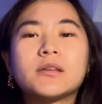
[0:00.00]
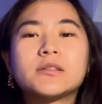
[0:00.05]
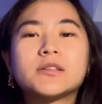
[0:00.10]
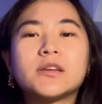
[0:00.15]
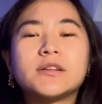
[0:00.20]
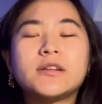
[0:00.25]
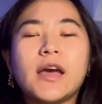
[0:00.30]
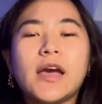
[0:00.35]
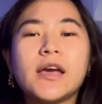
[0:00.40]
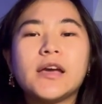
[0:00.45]

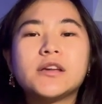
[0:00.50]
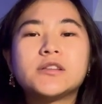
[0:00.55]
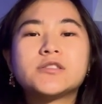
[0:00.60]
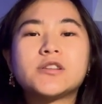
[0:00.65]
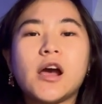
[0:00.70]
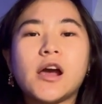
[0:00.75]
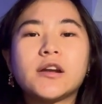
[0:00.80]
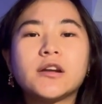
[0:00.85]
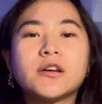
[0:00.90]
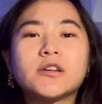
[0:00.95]
Today,
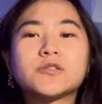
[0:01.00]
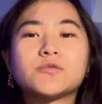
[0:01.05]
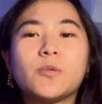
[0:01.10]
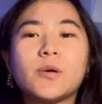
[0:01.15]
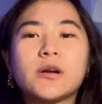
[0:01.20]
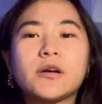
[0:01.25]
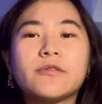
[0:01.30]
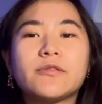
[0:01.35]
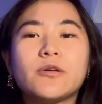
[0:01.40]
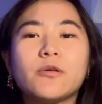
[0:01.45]
China is
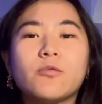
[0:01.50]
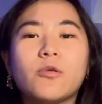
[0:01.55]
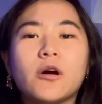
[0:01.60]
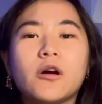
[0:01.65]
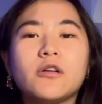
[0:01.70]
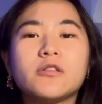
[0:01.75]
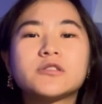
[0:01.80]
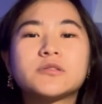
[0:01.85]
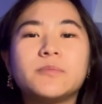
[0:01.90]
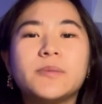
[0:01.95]
one of the
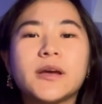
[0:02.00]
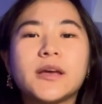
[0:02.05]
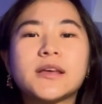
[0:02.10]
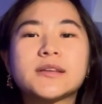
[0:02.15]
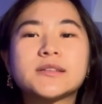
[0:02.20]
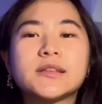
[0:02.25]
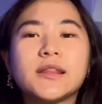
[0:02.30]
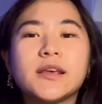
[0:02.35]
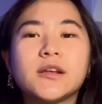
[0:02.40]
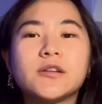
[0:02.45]
world's
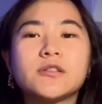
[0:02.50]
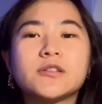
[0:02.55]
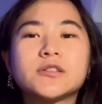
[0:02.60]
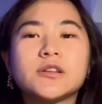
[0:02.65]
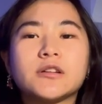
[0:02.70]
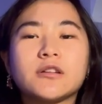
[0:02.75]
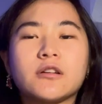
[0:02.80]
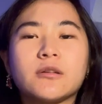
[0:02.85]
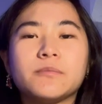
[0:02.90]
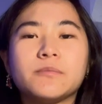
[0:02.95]
biggest leaders
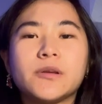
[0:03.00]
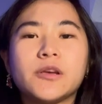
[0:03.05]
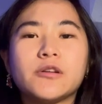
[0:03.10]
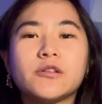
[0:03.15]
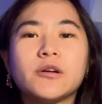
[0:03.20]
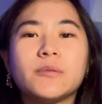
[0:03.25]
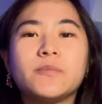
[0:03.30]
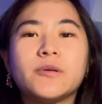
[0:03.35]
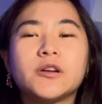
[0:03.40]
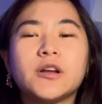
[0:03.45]
in
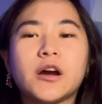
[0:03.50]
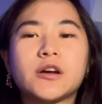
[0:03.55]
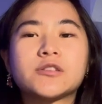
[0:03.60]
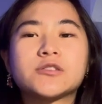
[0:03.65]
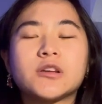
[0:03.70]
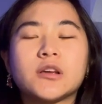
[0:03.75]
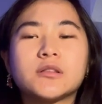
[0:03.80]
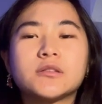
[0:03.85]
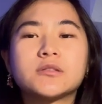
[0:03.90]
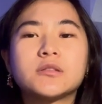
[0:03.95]
computer
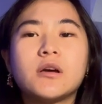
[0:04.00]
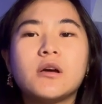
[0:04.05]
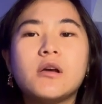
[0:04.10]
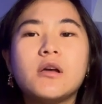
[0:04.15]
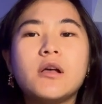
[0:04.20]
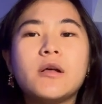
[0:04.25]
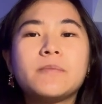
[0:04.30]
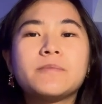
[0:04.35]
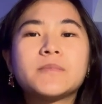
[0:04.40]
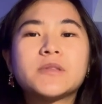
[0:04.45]
productions,
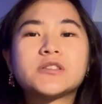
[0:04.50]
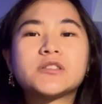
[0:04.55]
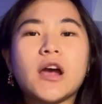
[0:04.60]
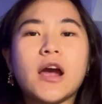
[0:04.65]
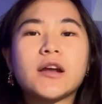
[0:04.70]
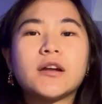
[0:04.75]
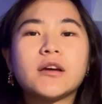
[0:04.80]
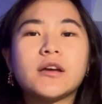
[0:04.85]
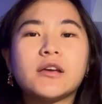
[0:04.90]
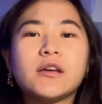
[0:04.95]

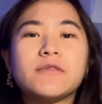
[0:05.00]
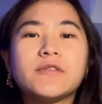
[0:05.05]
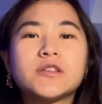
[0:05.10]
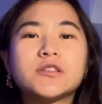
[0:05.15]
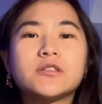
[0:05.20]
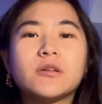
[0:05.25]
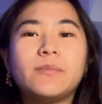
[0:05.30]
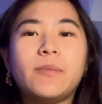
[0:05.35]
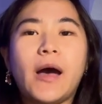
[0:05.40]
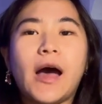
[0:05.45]
China even
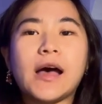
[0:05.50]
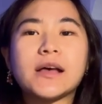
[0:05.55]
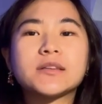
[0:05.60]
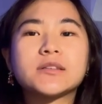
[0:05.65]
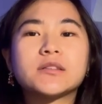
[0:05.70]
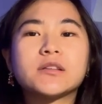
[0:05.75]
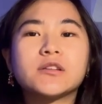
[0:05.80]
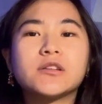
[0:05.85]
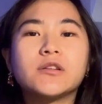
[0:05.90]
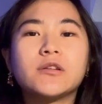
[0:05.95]

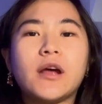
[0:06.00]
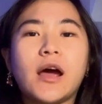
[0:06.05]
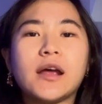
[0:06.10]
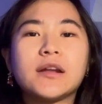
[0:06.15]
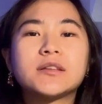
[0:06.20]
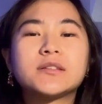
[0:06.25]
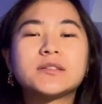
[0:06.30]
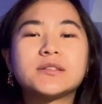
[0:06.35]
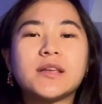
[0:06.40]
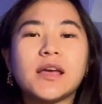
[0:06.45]
surpassed the
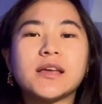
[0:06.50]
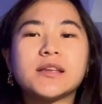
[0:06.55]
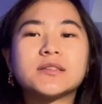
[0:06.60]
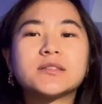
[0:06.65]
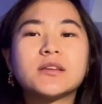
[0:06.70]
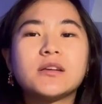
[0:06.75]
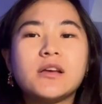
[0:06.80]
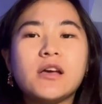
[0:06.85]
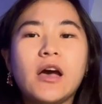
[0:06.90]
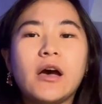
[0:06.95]
United
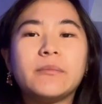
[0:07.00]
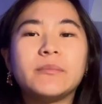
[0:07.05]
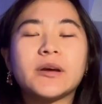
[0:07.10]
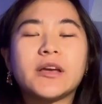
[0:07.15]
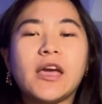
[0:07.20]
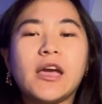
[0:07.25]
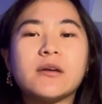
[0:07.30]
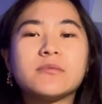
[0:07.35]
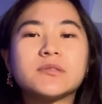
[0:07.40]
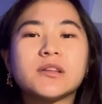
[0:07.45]
States and
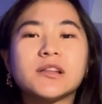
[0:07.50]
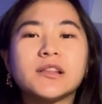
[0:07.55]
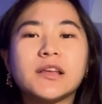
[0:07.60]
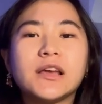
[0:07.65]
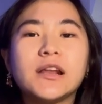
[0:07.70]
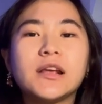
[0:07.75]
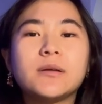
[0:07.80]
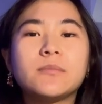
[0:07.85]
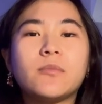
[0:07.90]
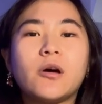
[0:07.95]
became the
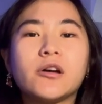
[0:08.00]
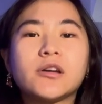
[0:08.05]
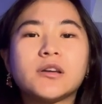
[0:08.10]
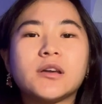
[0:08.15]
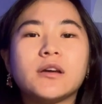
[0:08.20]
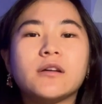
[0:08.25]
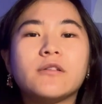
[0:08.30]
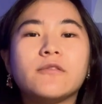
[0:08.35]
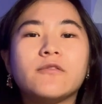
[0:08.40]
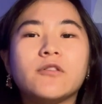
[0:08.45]
leading
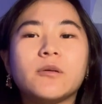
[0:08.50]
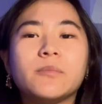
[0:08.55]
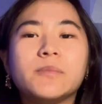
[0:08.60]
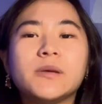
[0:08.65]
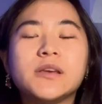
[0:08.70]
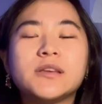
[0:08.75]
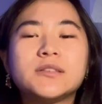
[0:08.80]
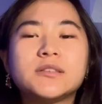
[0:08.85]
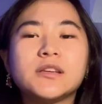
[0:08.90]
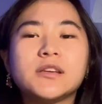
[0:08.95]
market for
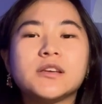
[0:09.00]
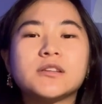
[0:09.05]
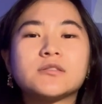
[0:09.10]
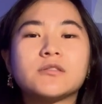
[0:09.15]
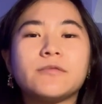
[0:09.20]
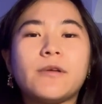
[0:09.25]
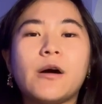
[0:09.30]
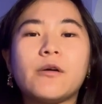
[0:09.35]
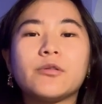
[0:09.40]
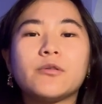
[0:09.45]
PCs
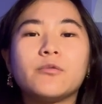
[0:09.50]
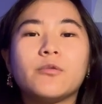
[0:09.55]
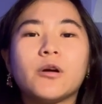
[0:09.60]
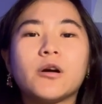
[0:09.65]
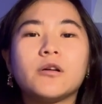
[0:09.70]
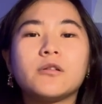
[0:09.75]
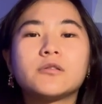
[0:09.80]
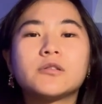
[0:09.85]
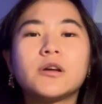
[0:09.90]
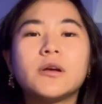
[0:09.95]
around the
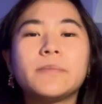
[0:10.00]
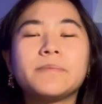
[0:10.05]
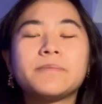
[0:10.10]
world.